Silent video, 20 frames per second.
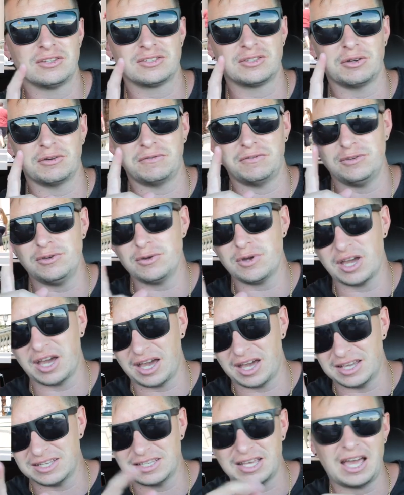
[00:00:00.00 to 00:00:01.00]
So if you
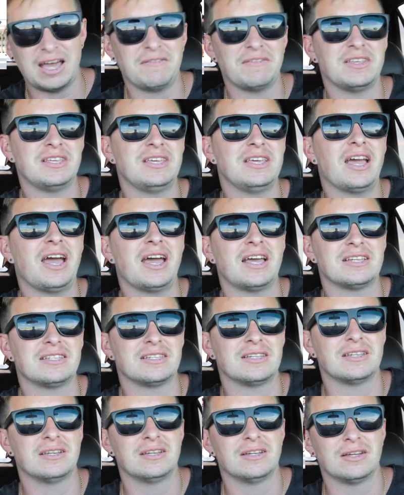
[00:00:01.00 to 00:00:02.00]
guys haven't yet
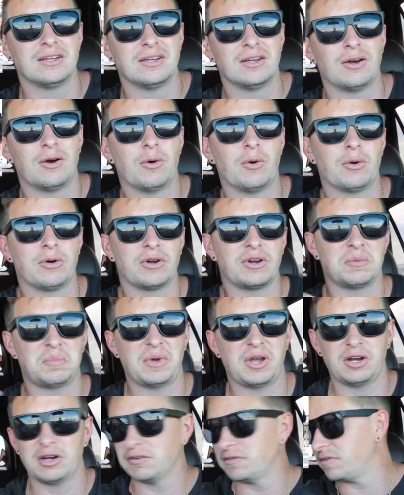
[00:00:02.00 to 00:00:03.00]
ordered
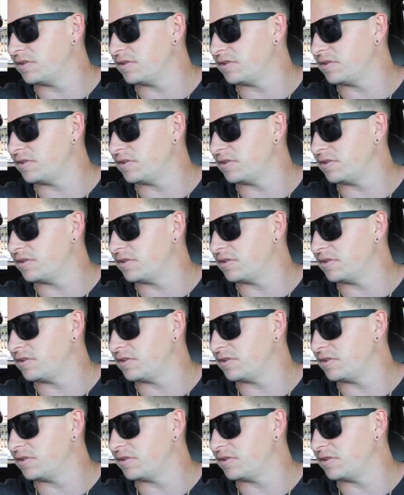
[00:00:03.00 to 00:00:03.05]
a pair